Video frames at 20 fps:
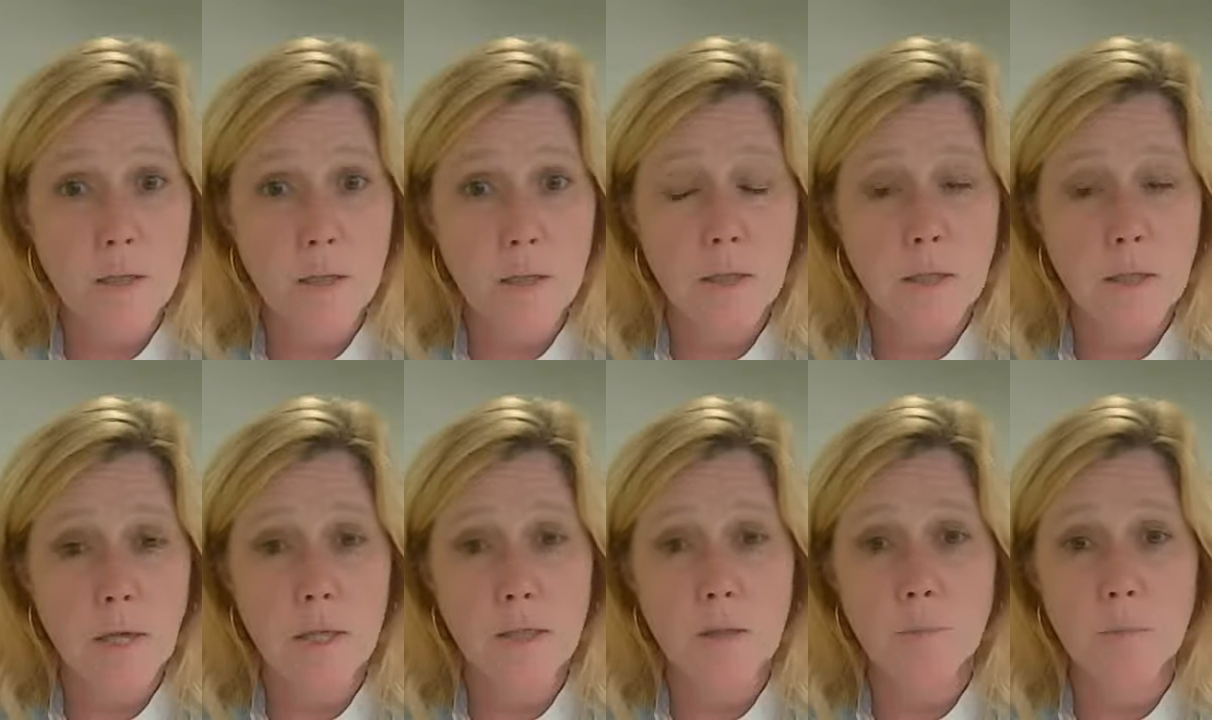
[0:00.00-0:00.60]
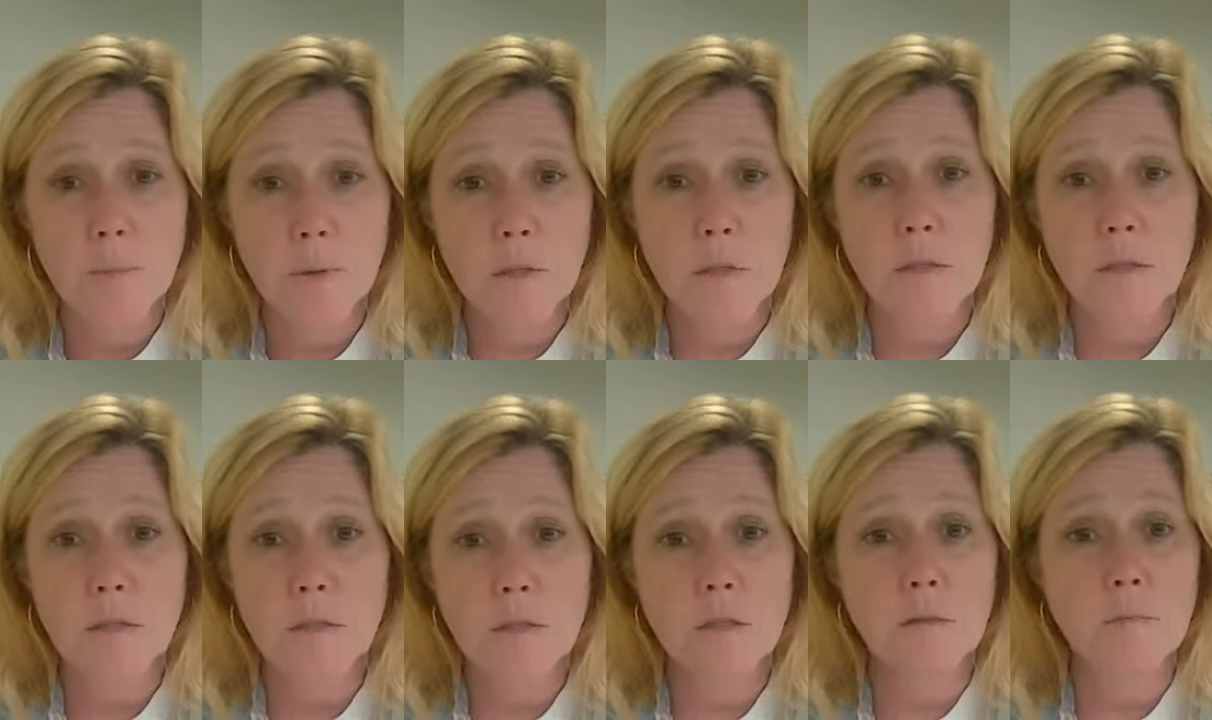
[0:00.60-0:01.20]
Okay, the book
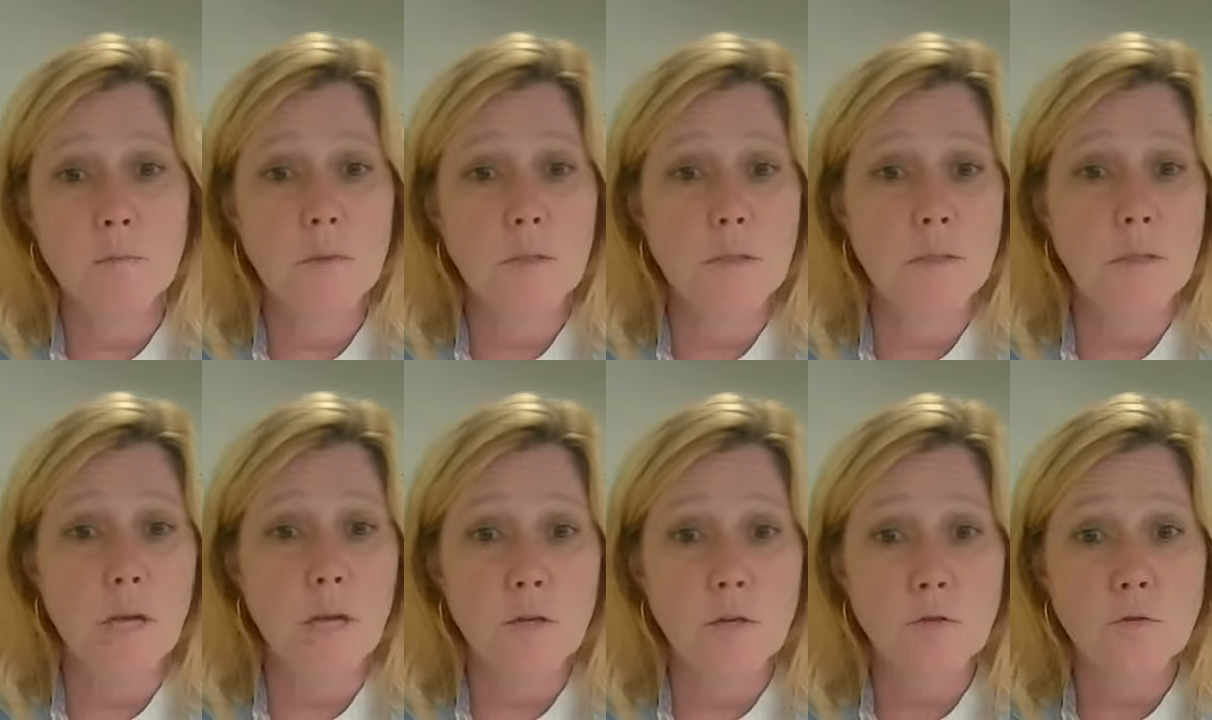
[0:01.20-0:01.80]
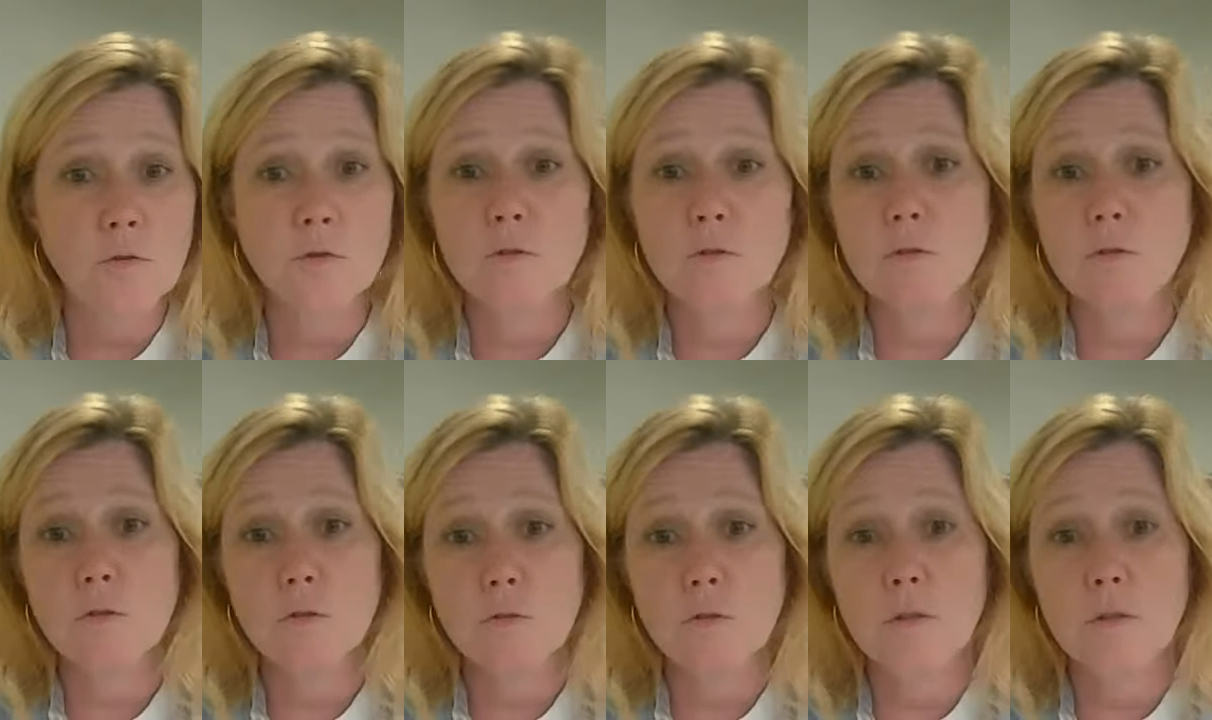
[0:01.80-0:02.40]
is going to be central
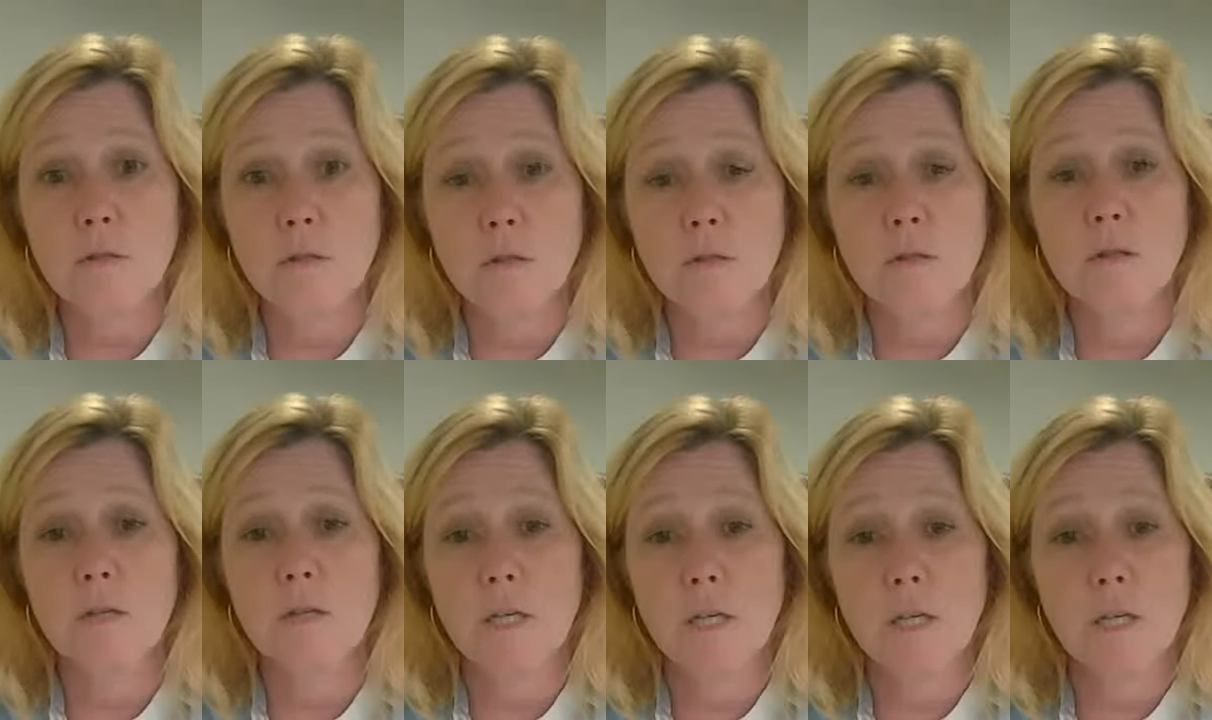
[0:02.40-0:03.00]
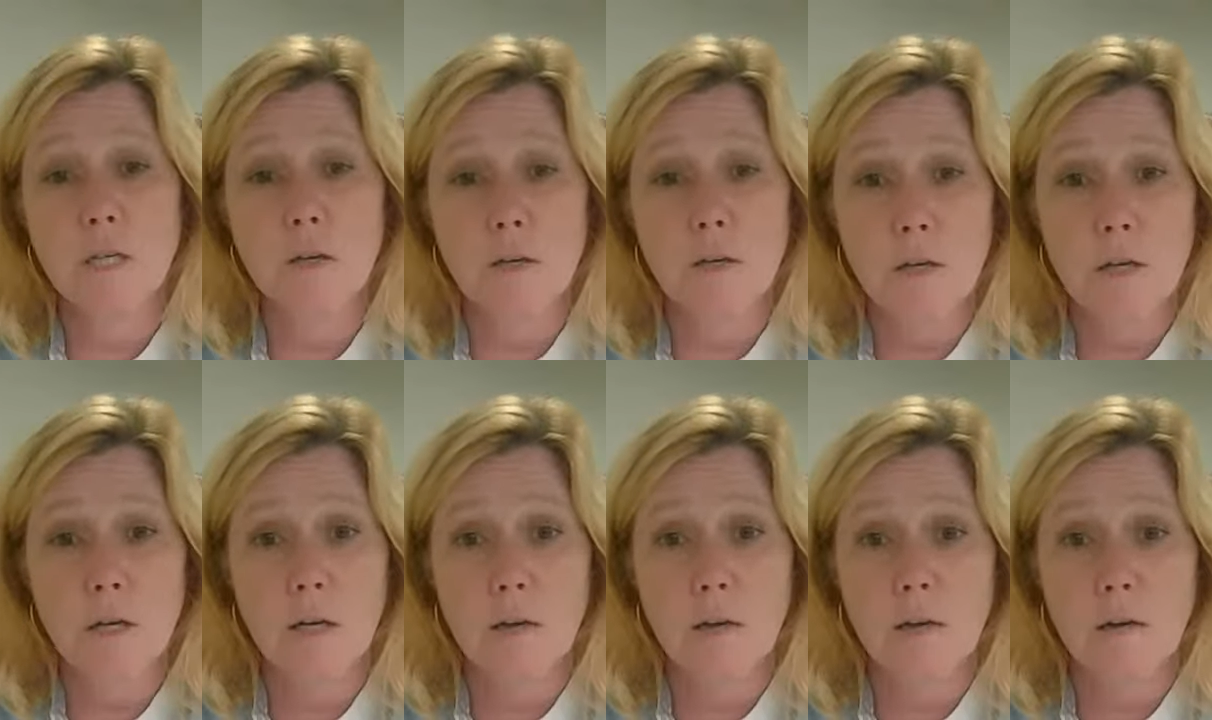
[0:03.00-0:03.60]
to this learning
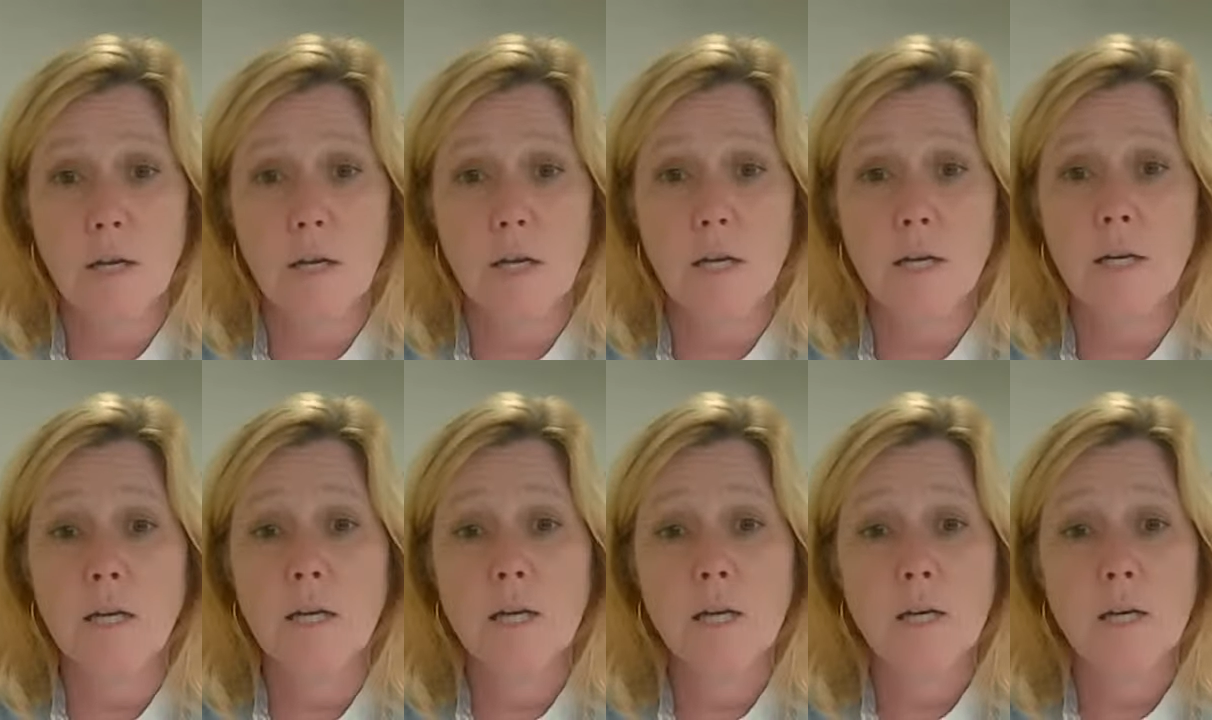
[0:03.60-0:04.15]
unit, alright?